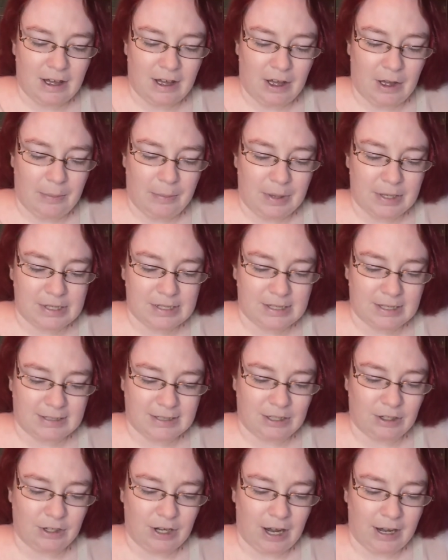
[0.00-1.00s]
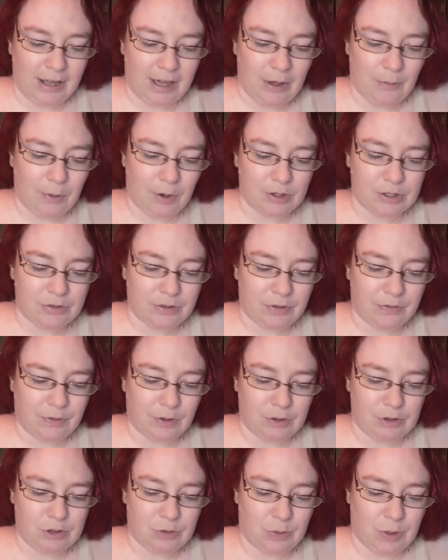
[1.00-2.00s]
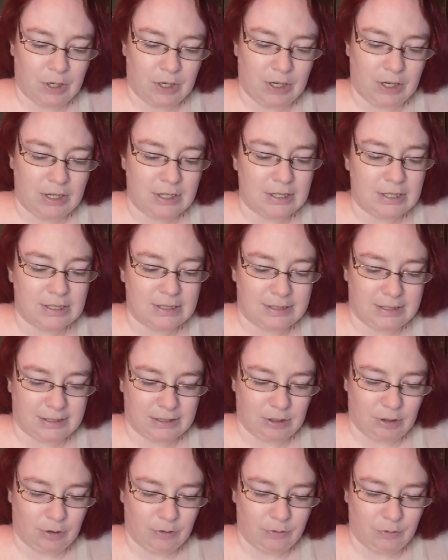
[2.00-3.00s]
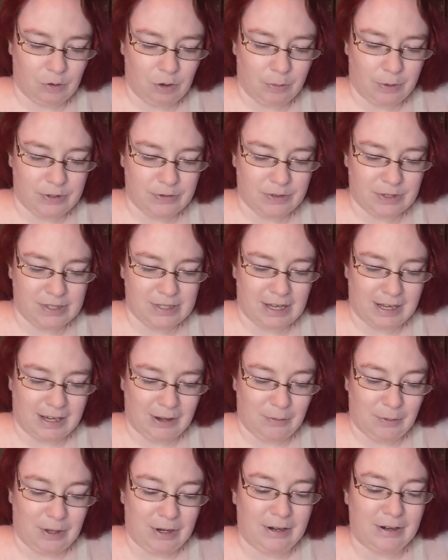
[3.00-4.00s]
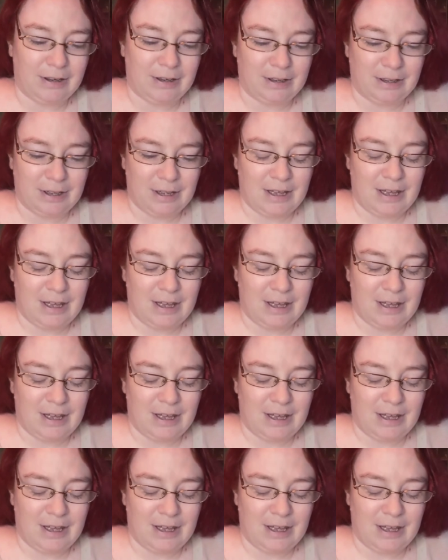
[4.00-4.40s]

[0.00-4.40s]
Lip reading: 688 words for the first one, 604 words for the second one,